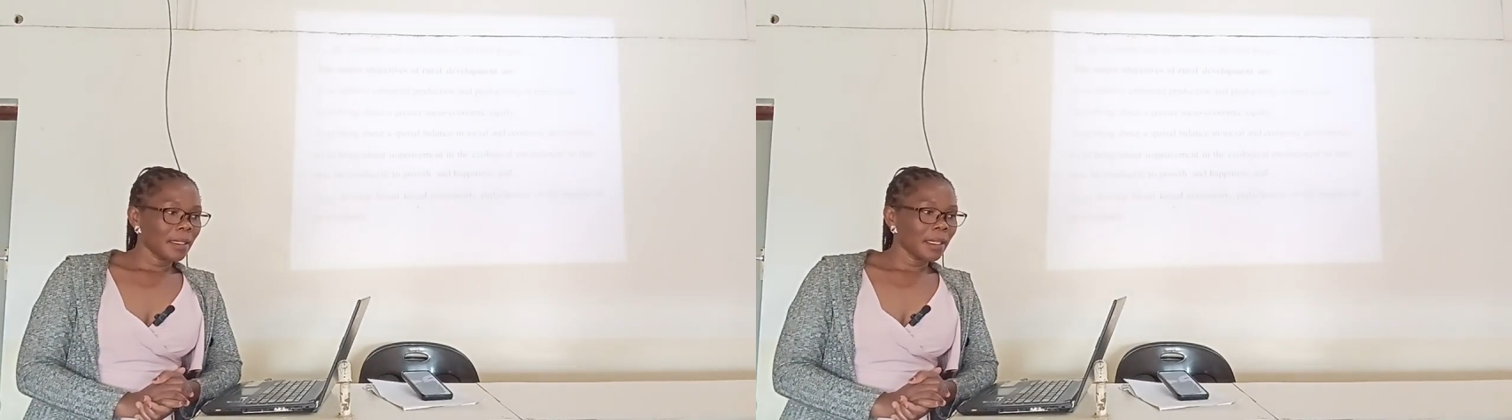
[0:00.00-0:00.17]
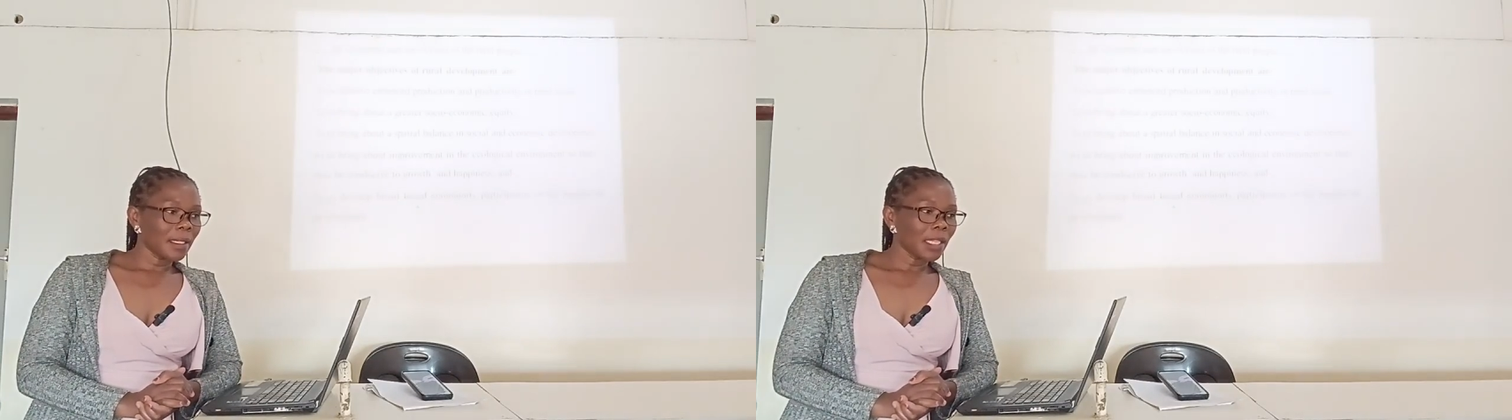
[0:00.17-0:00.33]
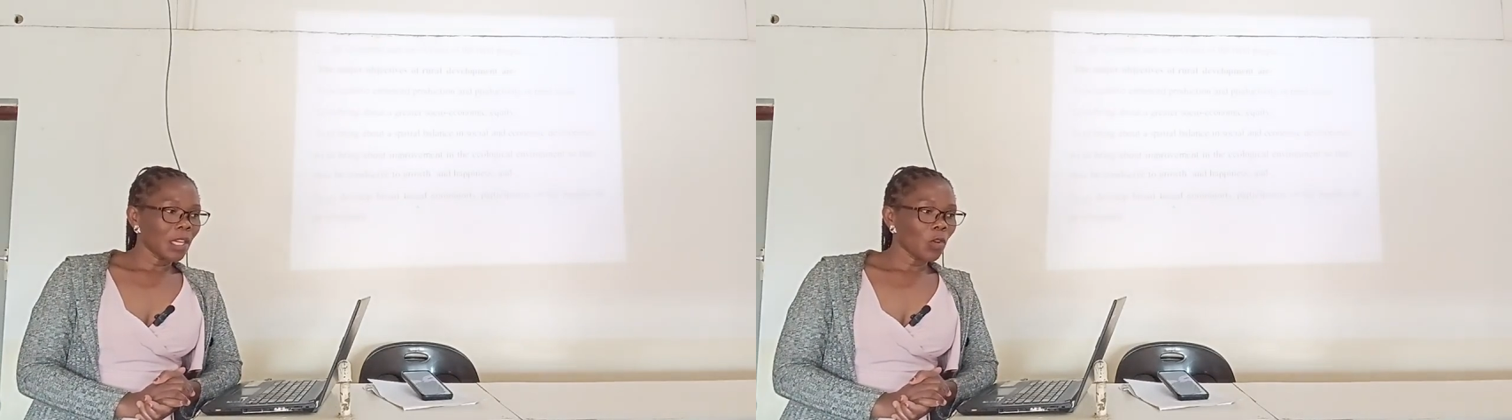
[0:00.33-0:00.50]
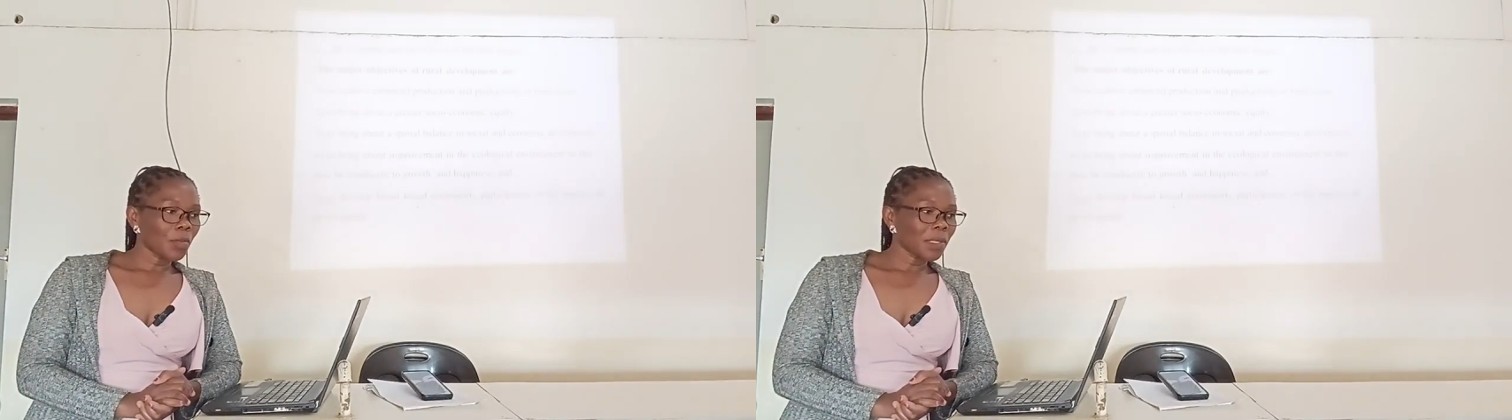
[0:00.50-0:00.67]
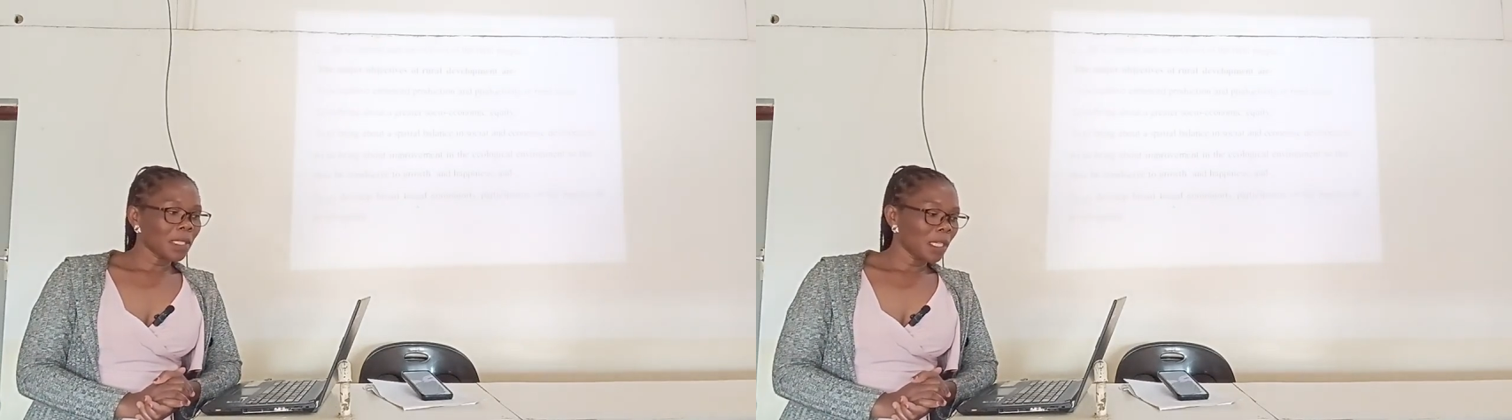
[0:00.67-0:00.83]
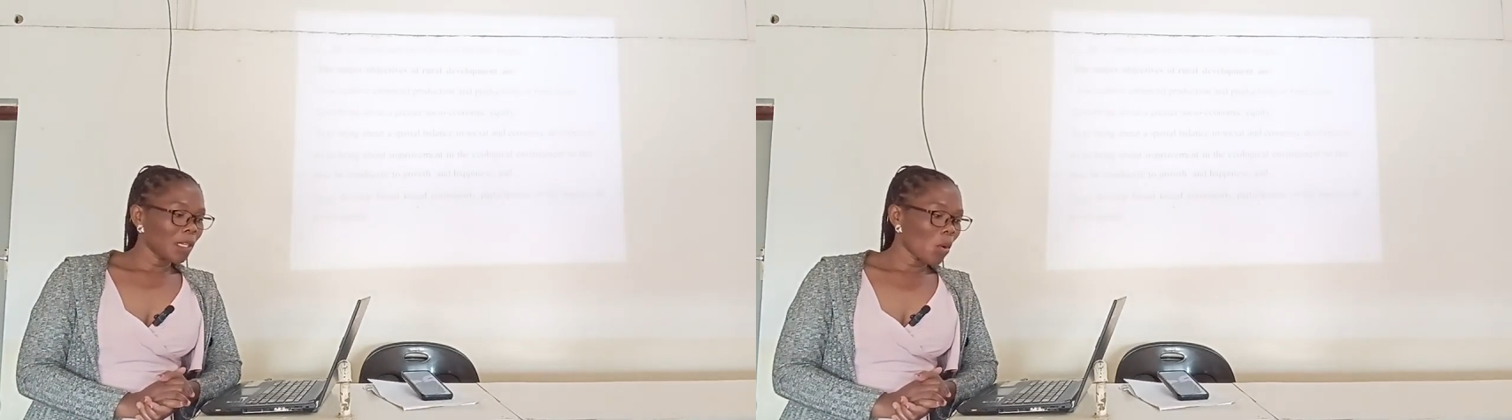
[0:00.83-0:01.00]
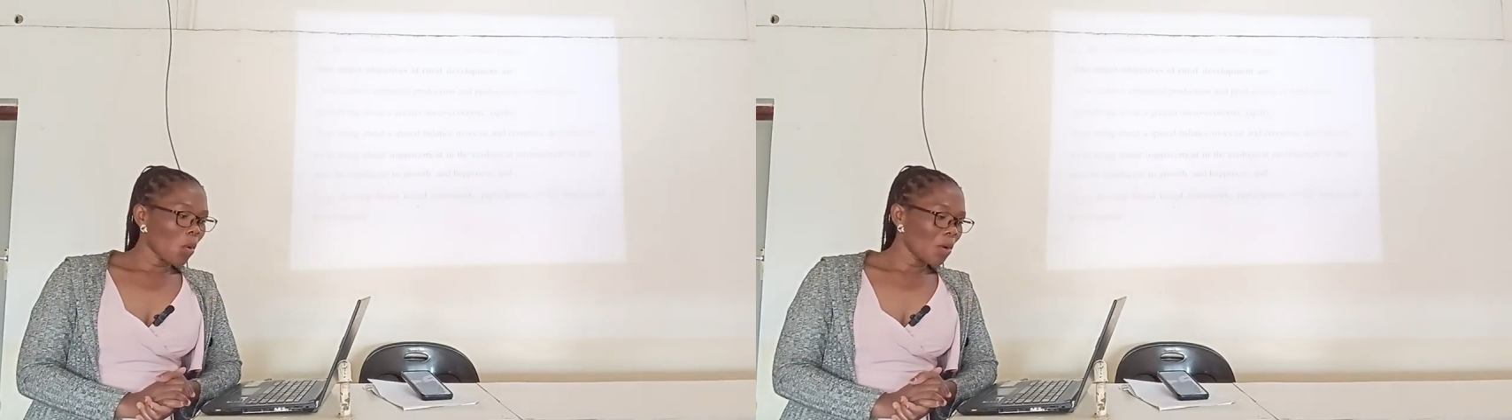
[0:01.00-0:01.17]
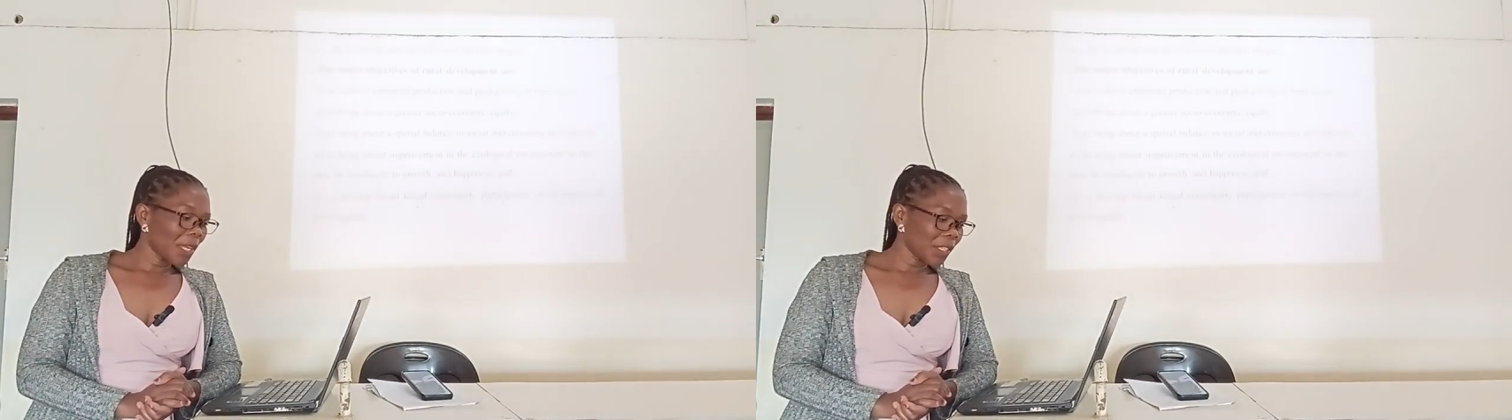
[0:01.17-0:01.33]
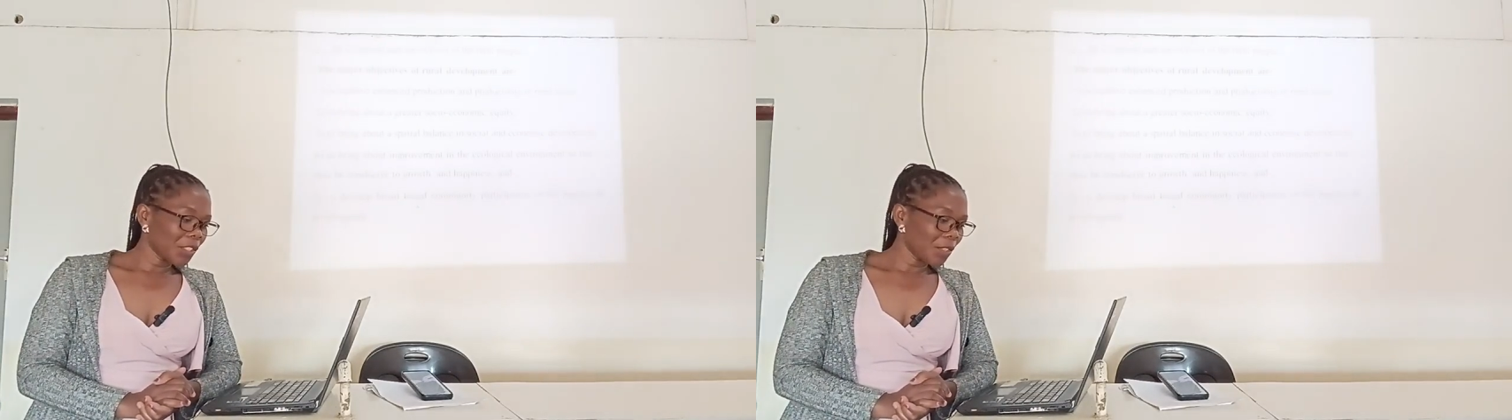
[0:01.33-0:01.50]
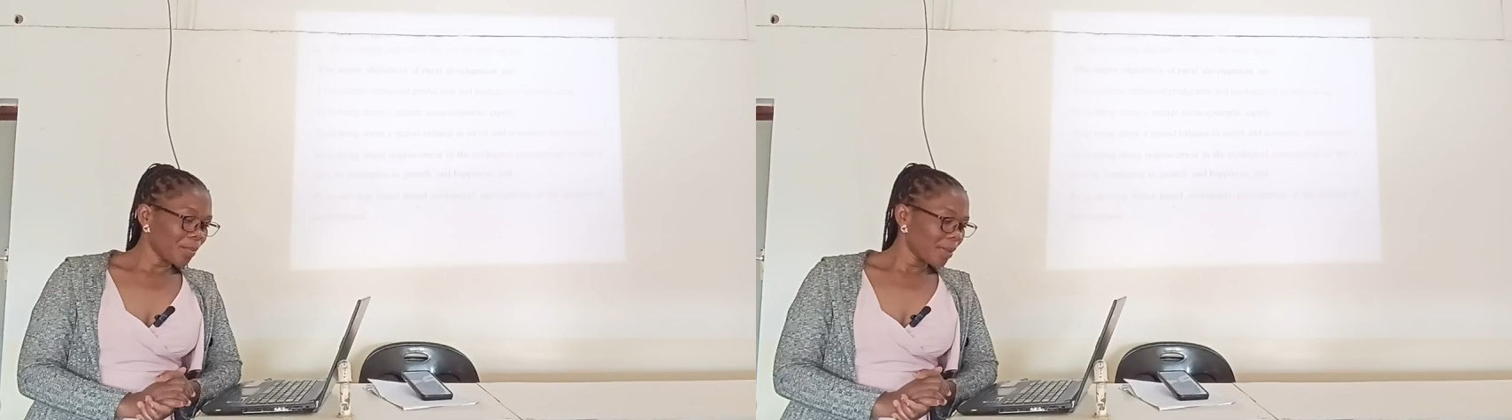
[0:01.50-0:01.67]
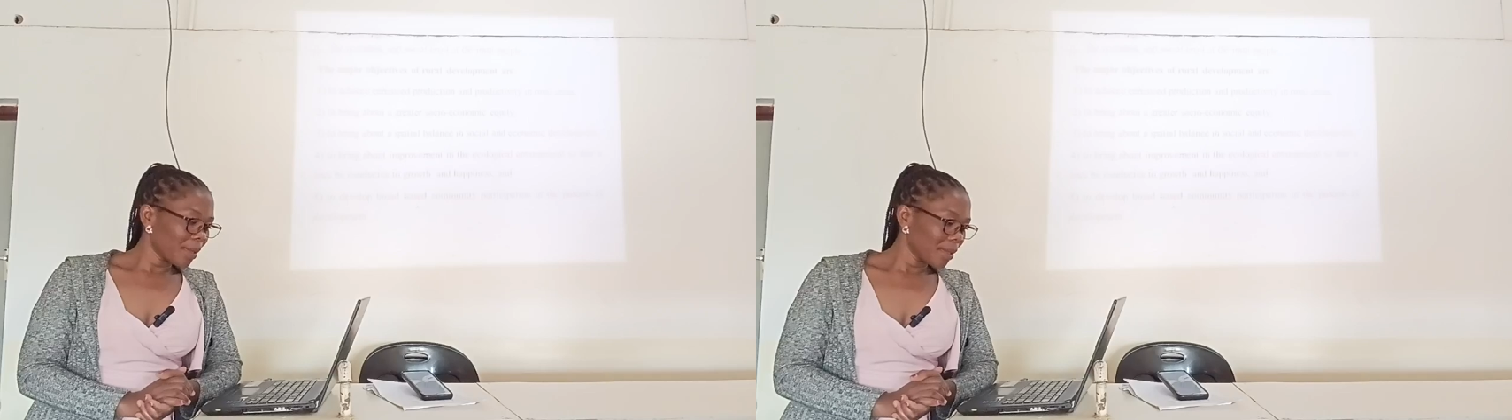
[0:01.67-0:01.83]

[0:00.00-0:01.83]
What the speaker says: It helps in ownership